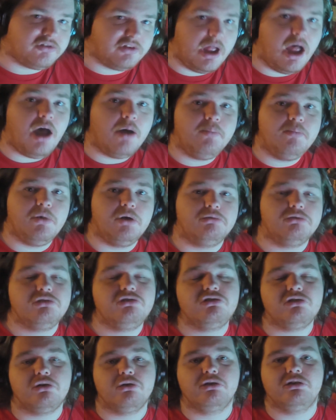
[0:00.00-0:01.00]

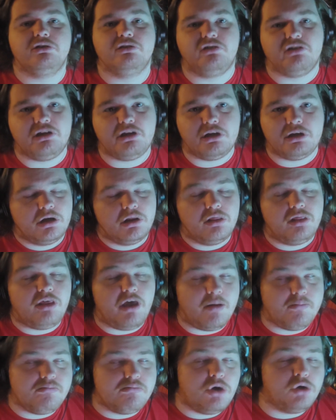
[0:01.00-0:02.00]
utmost certainty
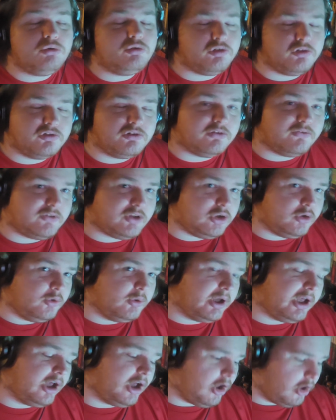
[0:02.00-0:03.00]
that most of
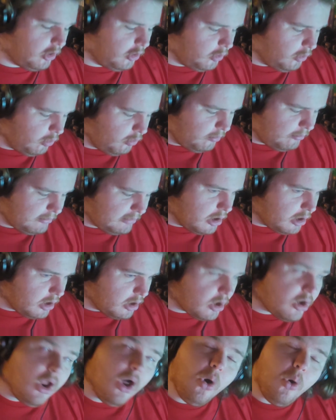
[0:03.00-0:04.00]
you at home
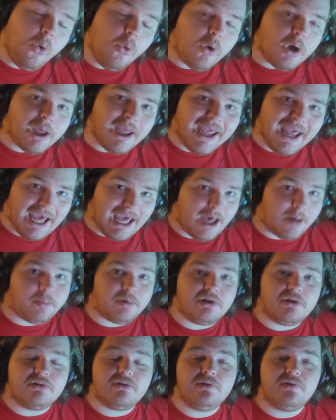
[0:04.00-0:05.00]
know what
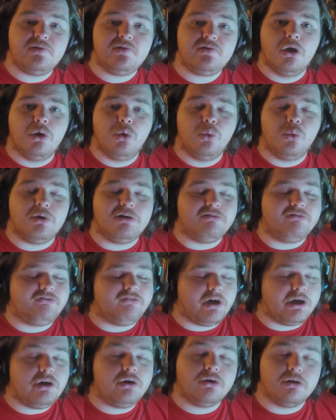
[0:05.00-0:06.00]
happens when
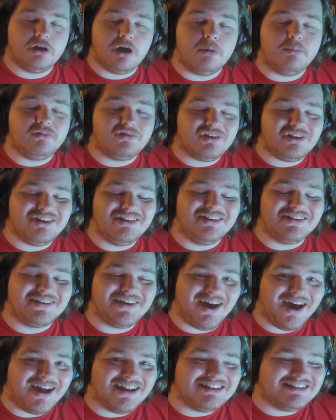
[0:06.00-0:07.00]
fire comes into
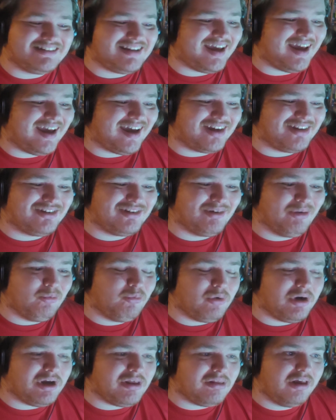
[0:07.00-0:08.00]
contact
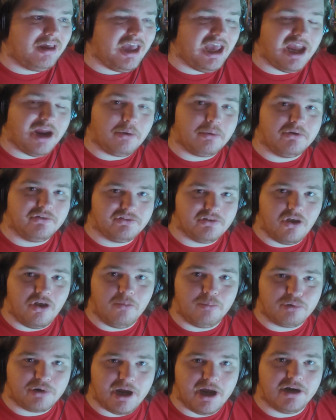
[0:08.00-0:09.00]
with
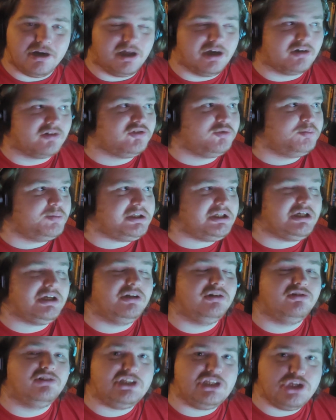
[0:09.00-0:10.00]
aerosol products, be
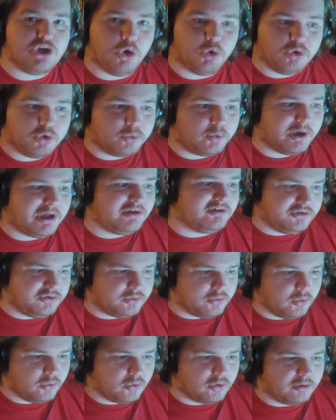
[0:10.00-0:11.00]
it deodorant
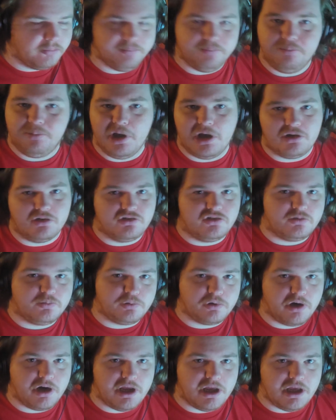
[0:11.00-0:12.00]
or bug
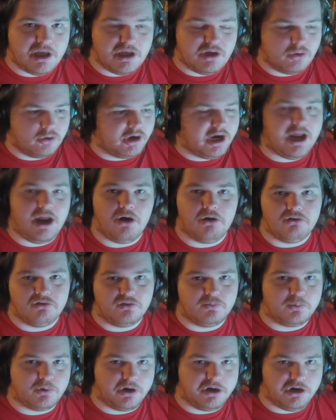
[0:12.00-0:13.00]
spray or
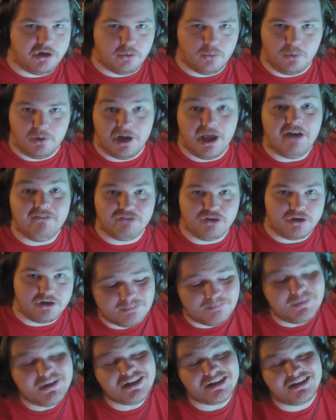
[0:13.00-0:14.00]
hairspray or
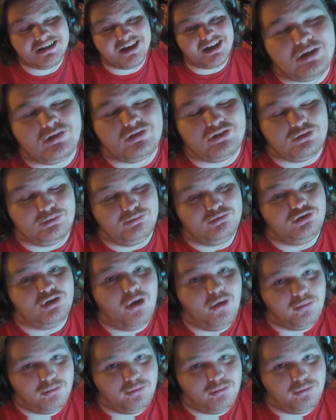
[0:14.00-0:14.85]
whatever. But in case you don't